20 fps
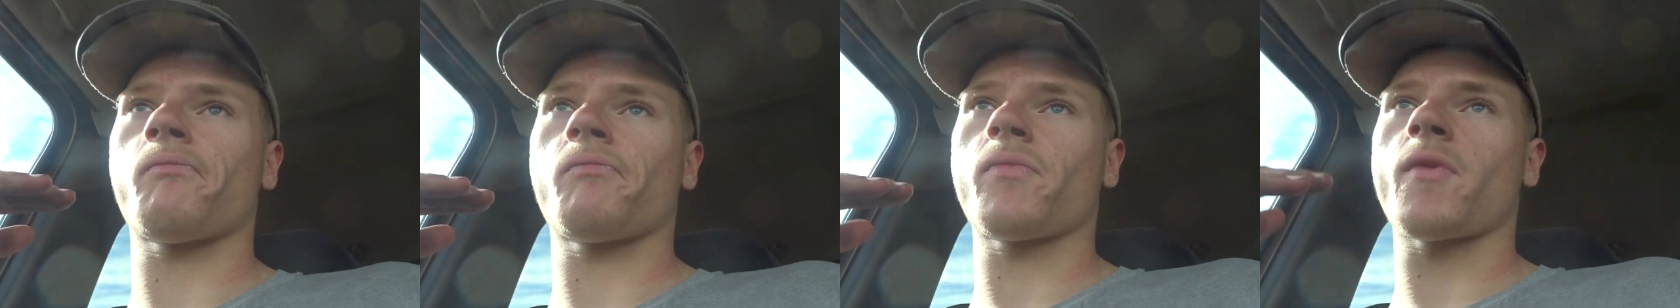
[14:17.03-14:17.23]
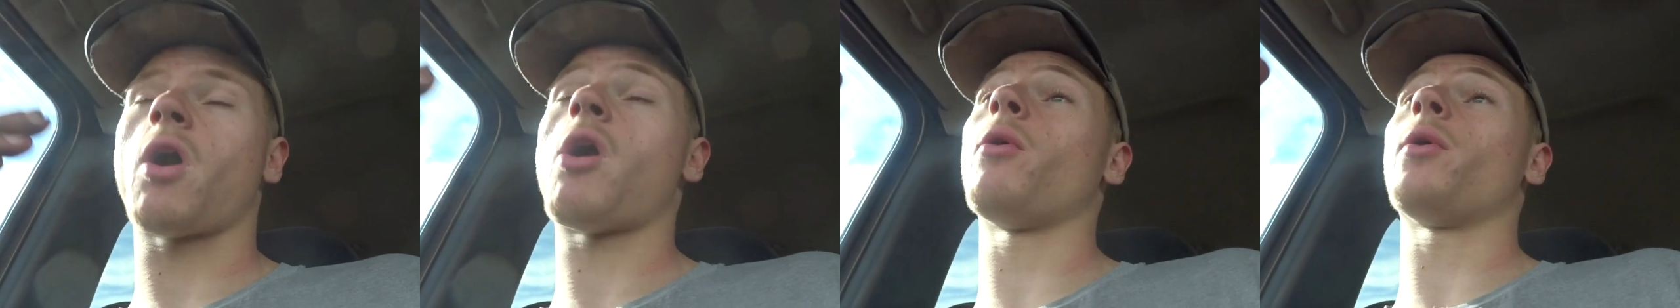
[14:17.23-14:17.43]

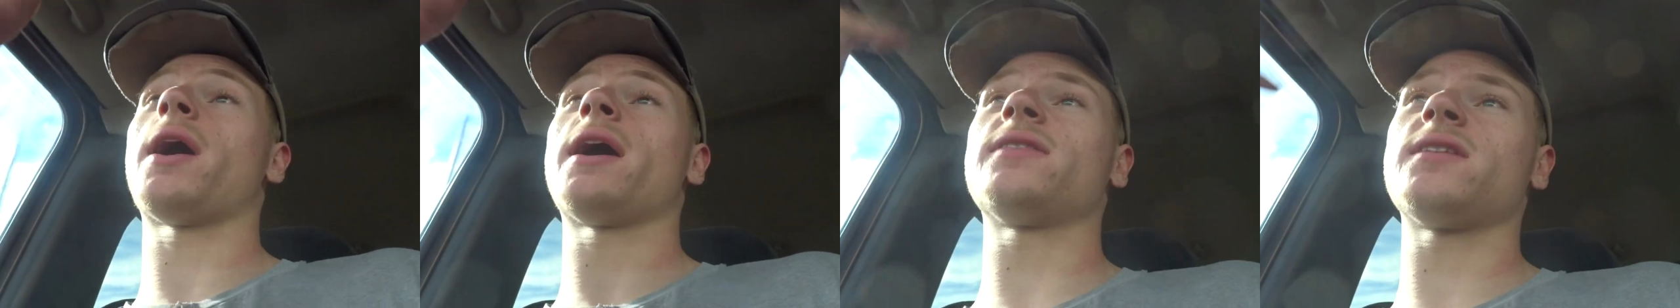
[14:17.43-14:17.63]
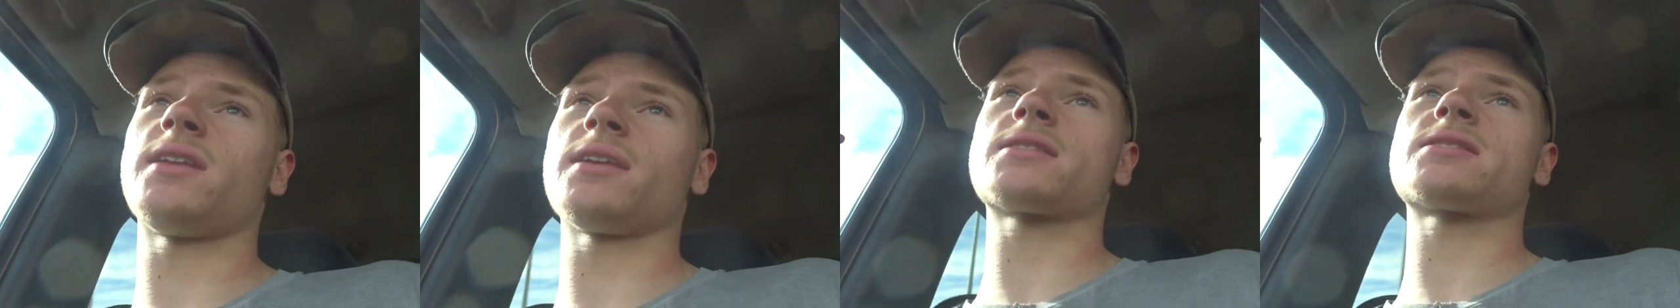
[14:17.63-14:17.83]
Oh,
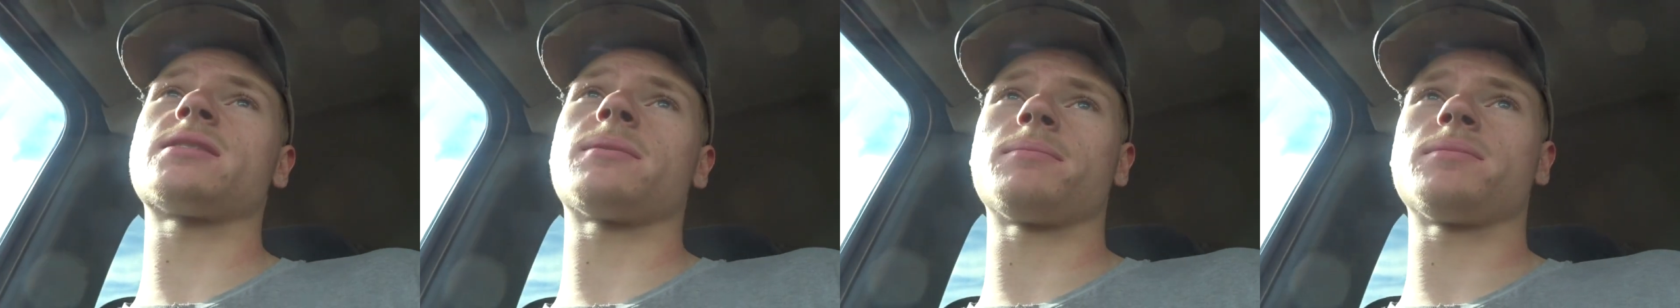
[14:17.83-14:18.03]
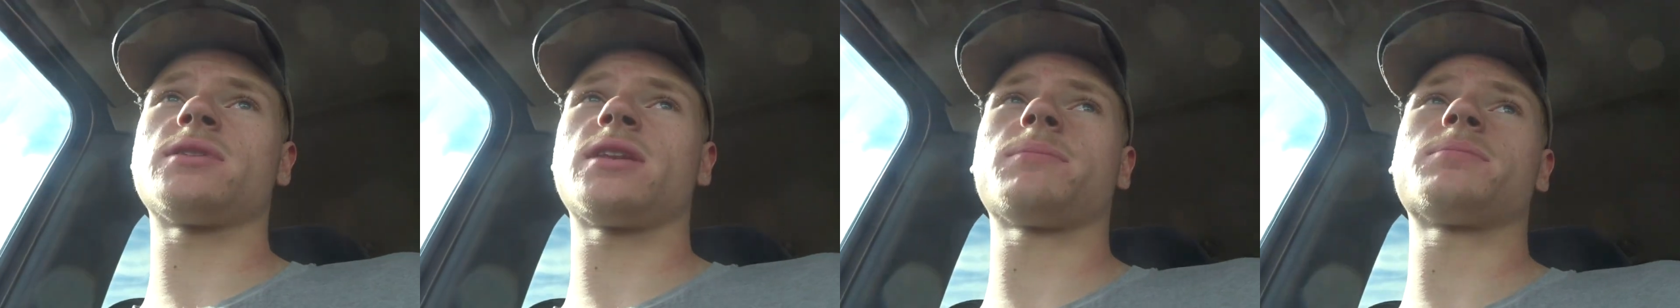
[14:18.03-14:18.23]
and the
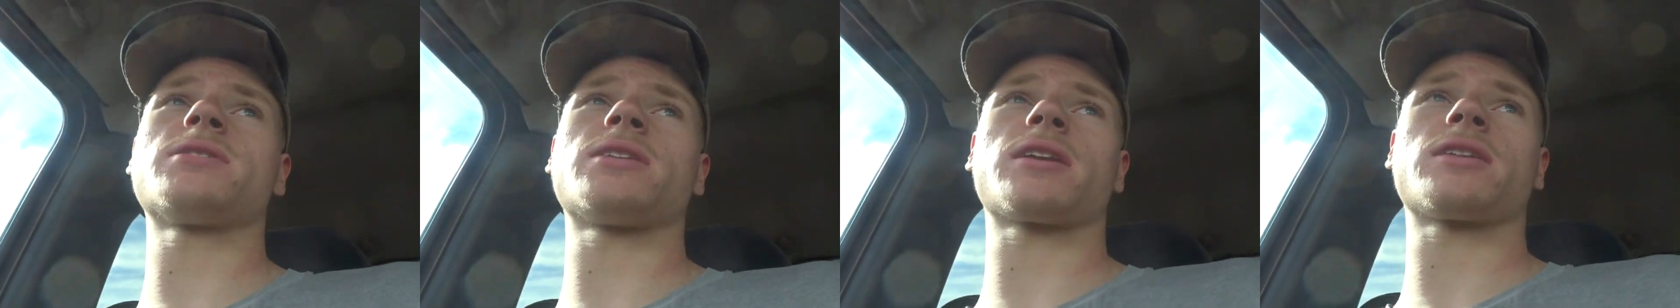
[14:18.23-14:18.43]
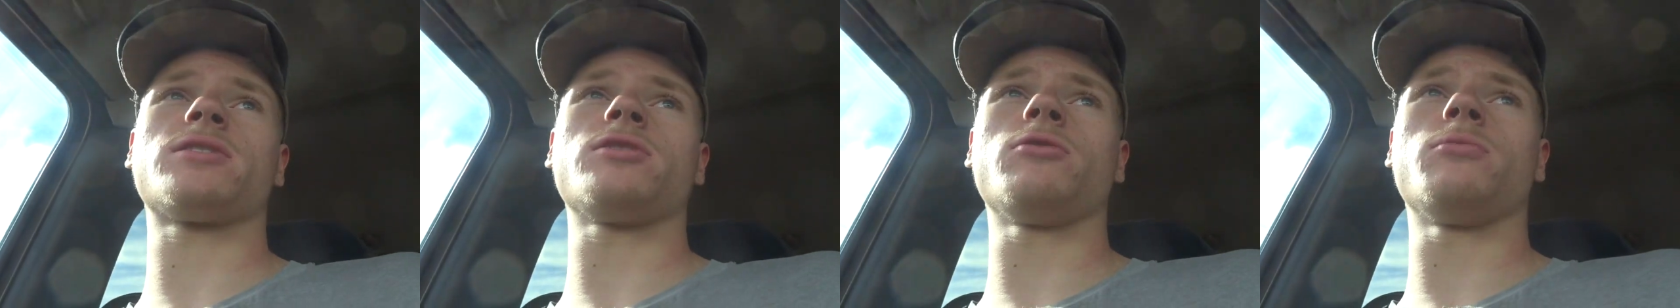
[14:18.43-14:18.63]

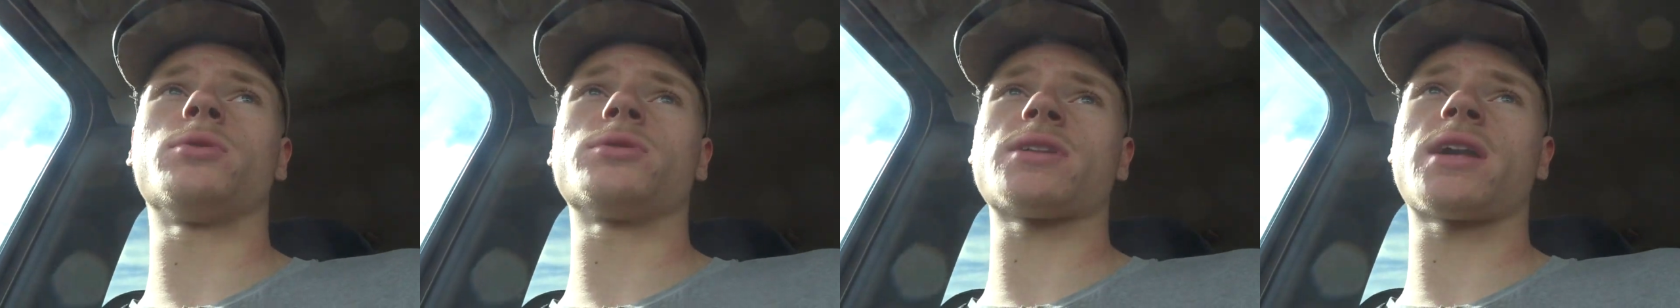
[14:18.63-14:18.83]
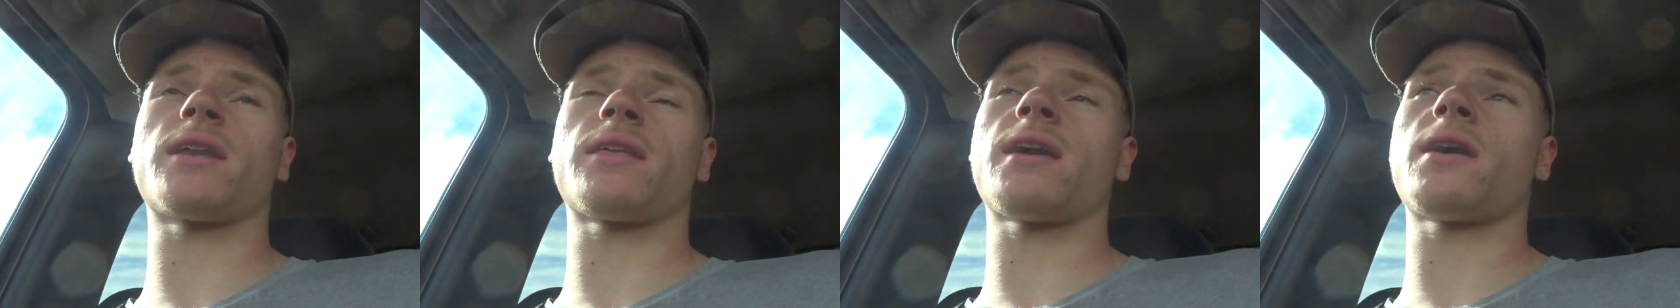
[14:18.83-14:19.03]
dipstick tube
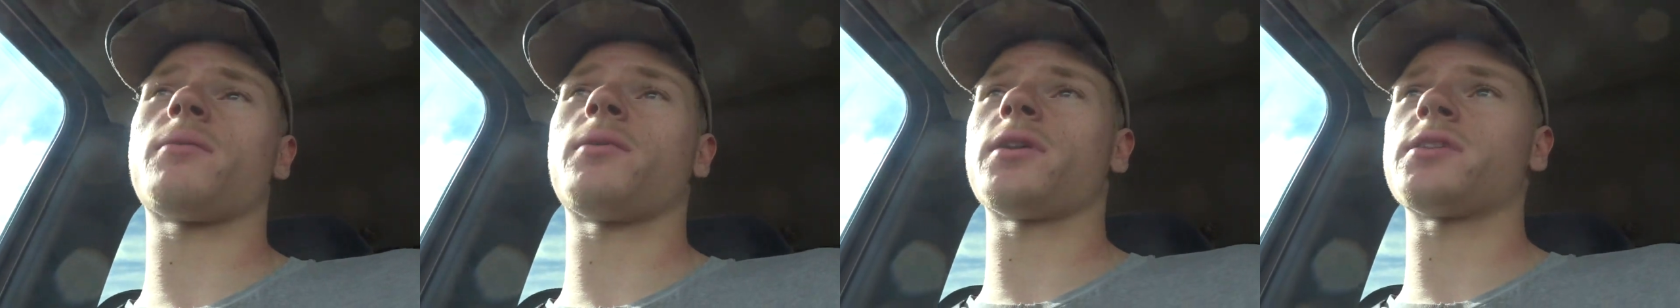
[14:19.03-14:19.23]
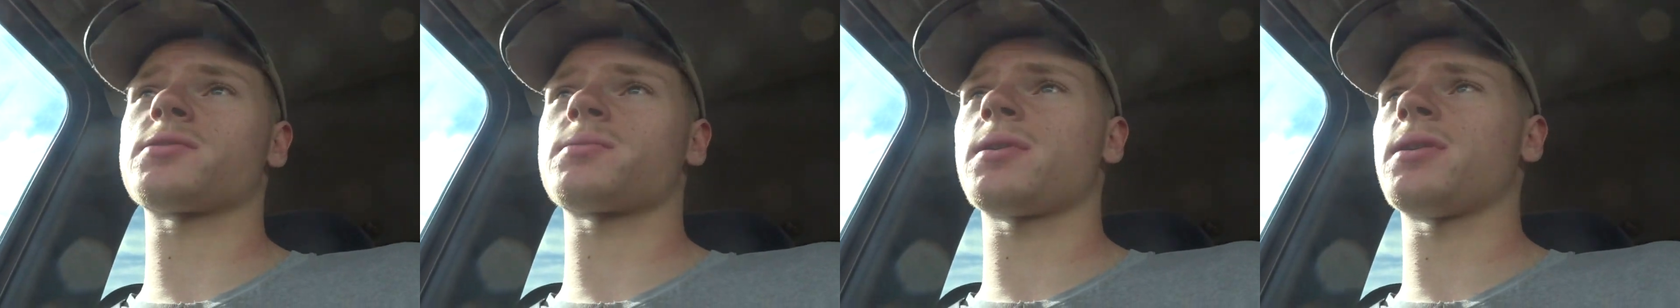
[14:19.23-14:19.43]
was out of that
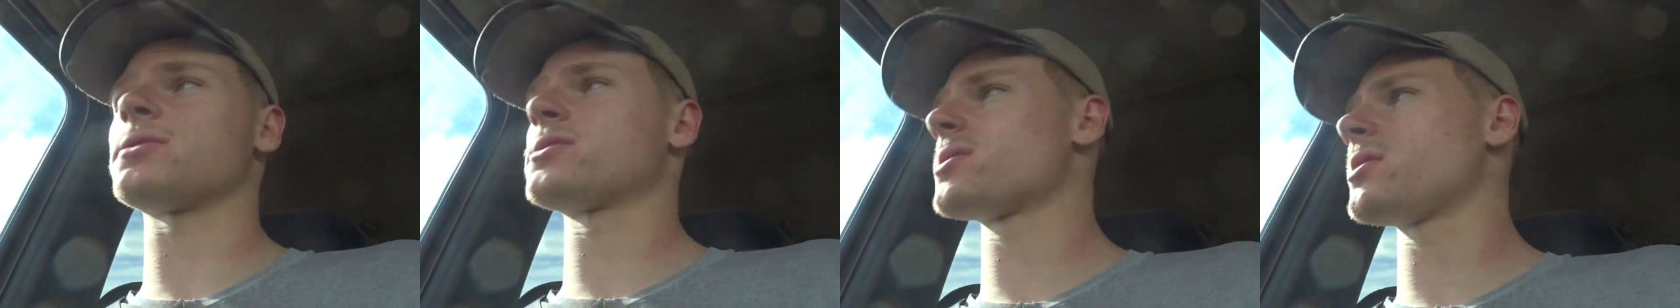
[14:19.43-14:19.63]
one as well.